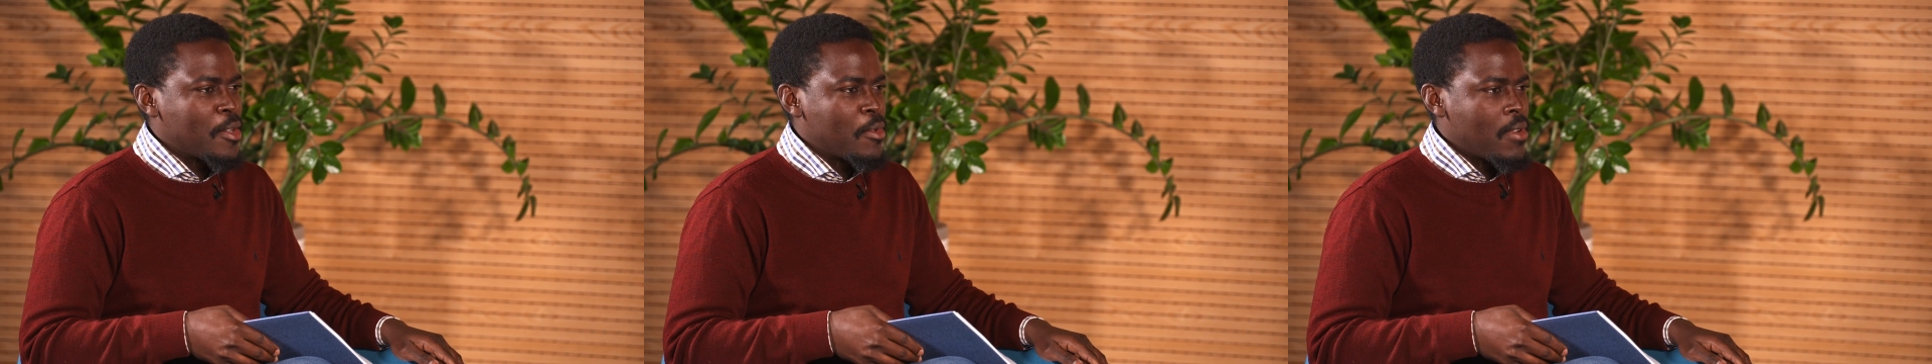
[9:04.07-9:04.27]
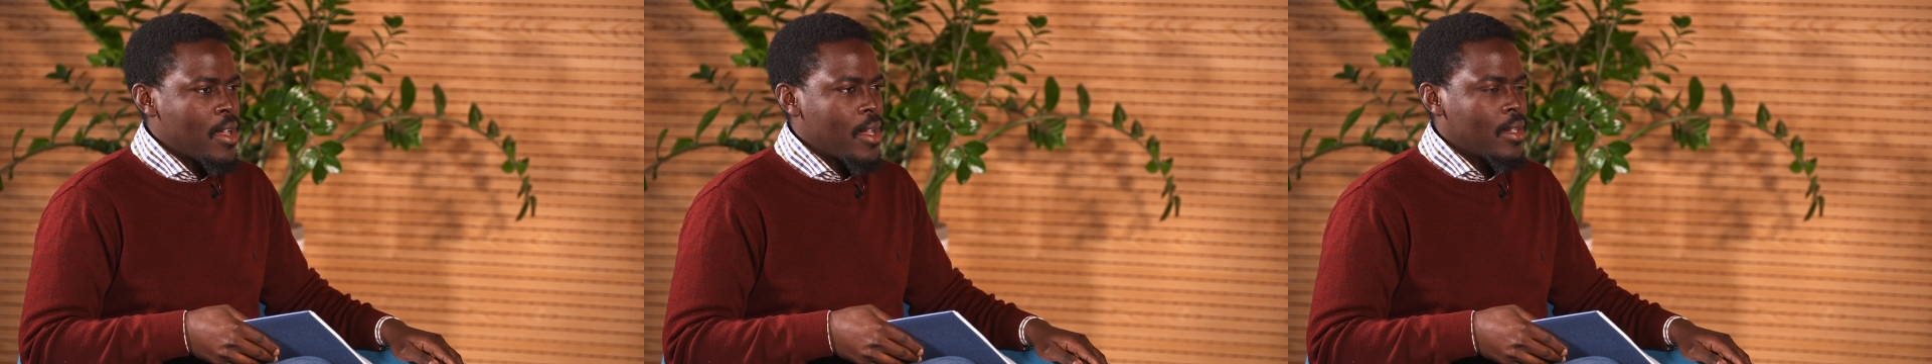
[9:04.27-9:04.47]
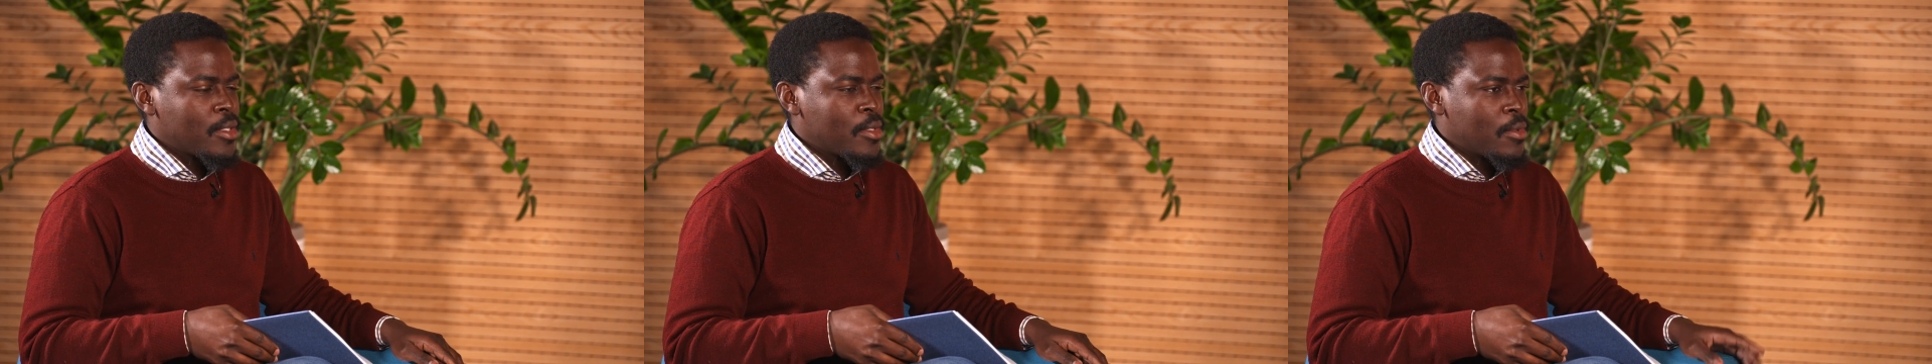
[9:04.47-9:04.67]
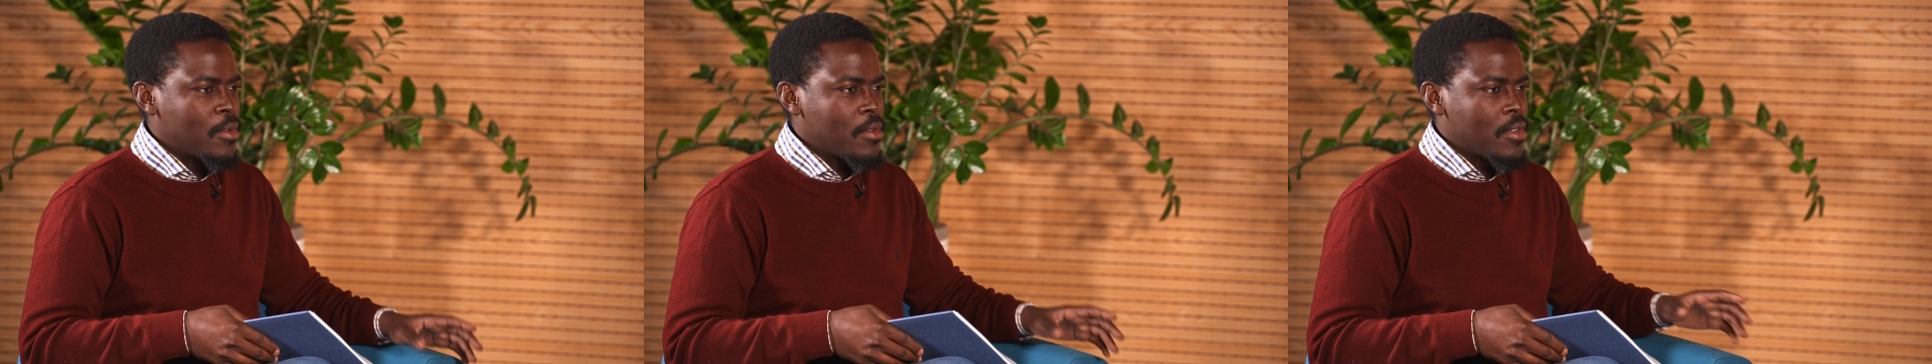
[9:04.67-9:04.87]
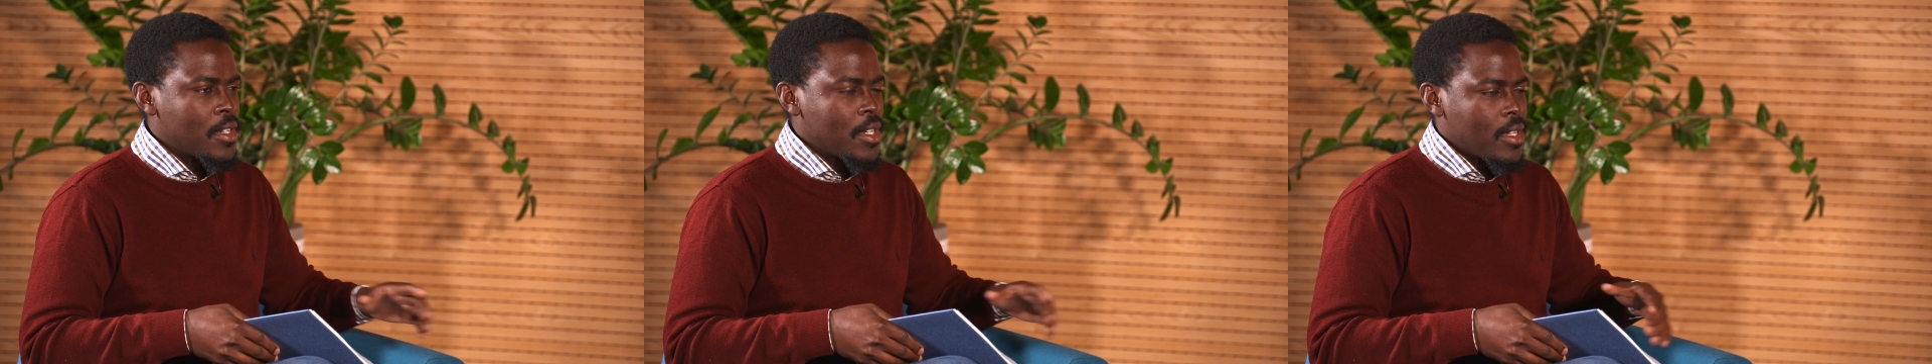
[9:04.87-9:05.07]
works,
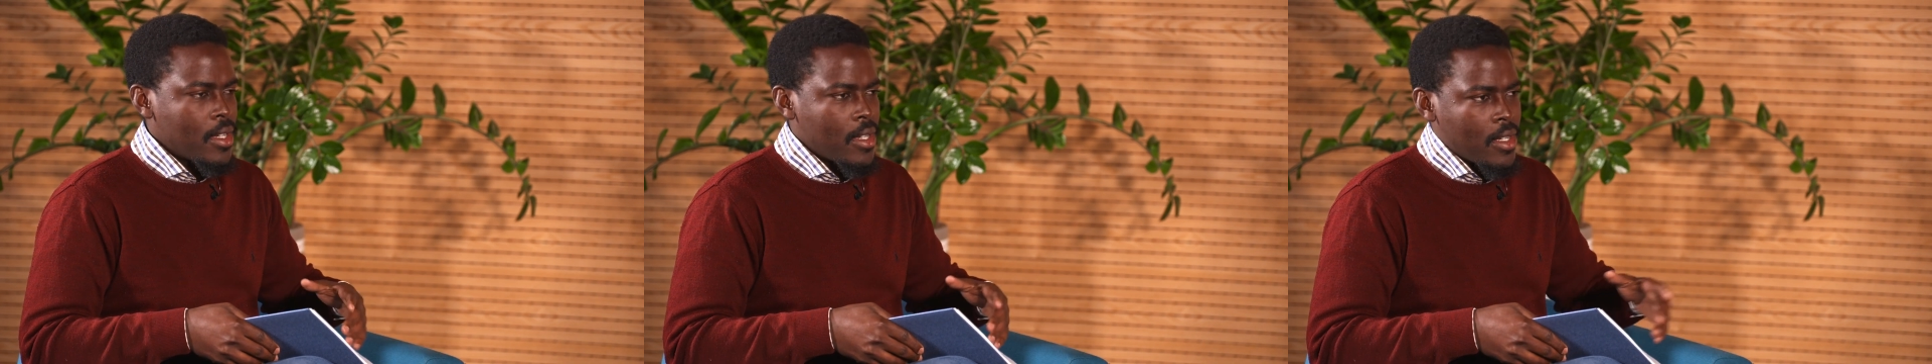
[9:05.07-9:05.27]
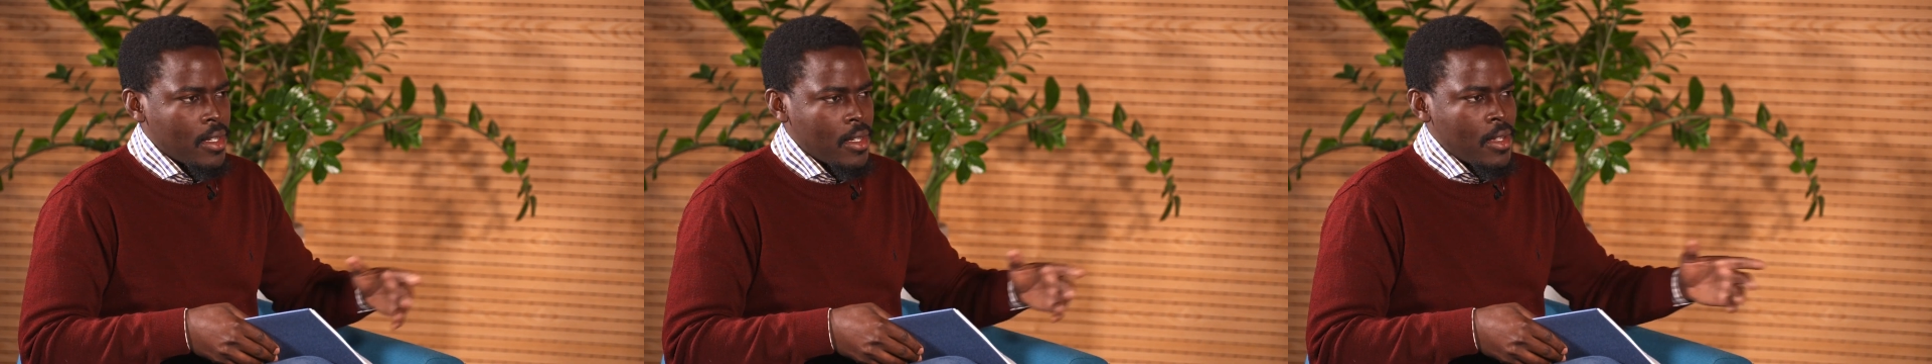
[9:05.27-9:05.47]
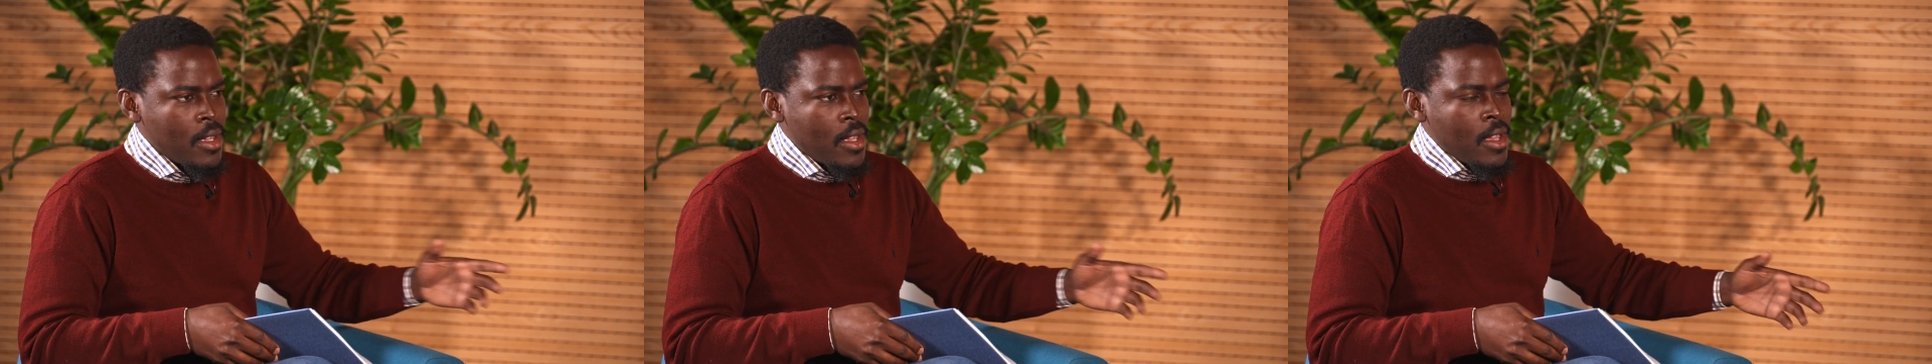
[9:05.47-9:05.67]
or